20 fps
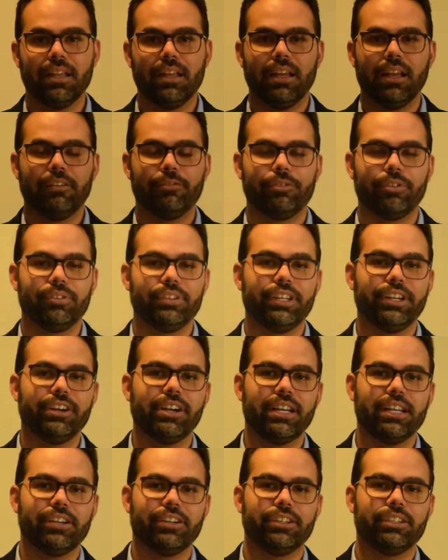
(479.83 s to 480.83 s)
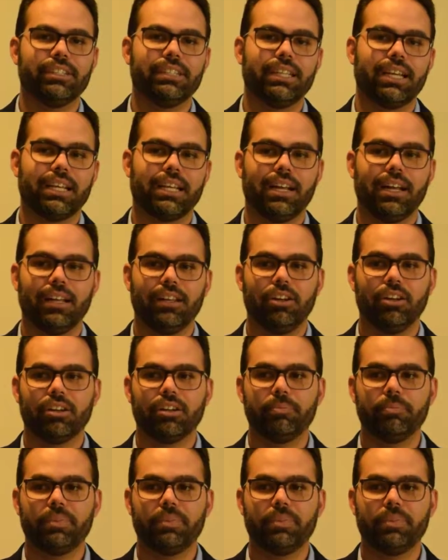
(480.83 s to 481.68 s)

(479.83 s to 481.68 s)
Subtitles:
And from there I learned that a lot of